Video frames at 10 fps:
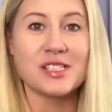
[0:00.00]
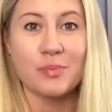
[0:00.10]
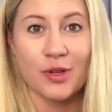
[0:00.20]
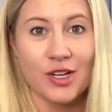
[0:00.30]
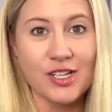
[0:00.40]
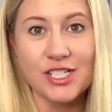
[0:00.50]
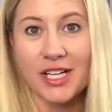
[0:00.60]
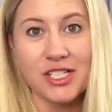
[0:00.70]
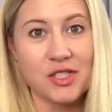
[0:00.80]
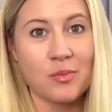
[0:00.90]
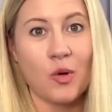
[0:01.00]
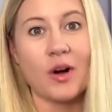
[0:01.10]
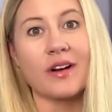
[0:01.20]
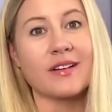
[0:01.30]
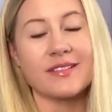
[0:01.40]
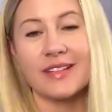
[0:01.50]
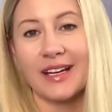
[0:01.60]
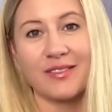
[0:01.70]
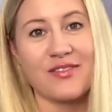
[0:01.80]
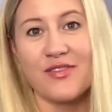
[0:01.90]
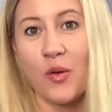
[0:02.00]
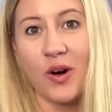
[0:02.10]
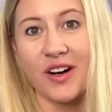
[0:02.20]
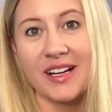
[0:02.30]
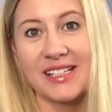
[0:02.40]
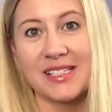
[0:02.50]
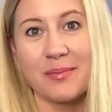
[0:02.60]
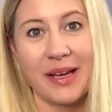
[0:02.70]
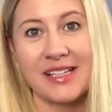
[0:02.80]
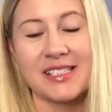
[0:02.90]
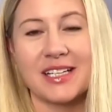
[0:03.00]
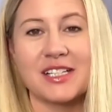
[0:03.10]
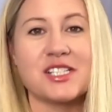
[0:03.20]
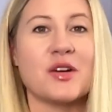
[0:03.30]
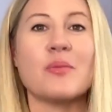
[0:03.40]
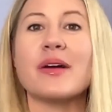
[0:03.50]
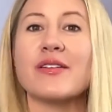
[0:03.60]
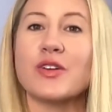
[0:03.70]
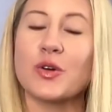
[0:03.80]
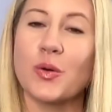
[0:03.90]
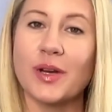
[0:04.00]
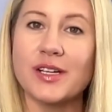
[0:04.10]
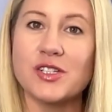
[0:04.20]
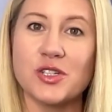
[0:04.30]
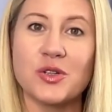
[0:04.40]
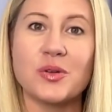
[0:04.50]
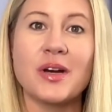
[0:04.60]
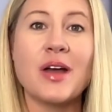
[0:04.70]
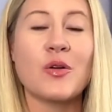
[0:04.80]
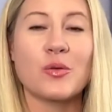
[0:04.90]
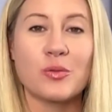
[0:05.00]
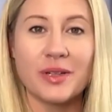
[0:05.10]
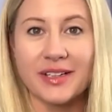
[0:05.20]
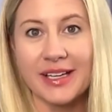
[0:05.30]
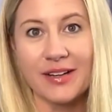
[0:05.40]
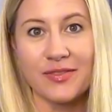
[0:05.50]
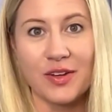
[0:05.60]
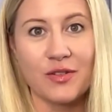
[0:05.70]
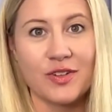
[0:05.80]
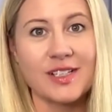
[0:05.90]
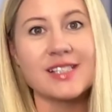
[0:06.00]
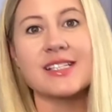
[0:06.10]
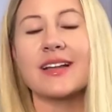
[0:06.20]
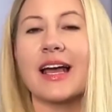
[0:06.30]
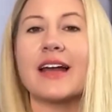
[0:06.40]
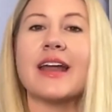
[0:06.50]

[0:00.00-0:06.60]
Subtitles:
splurge and do more, then 4 is amazing too. But if you're going to really get a feel for Disneyland